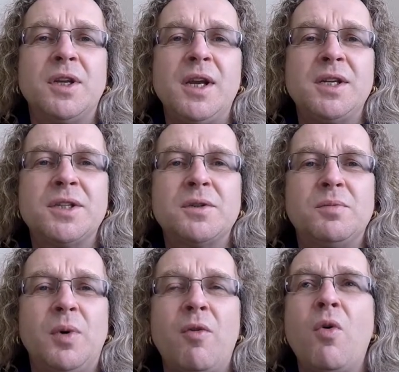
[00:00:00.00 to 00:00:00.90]
of this.
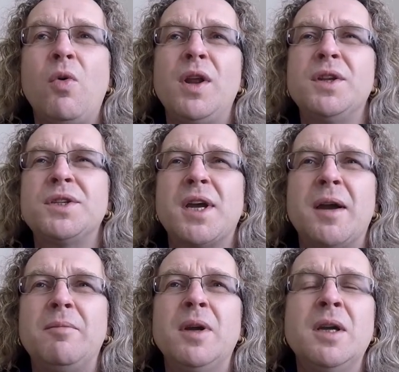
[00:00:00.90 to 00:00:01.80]
We're all in the
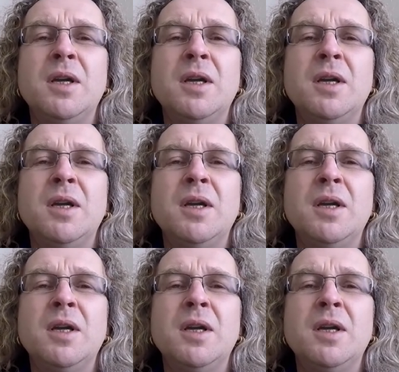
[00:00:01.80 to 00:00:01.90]
same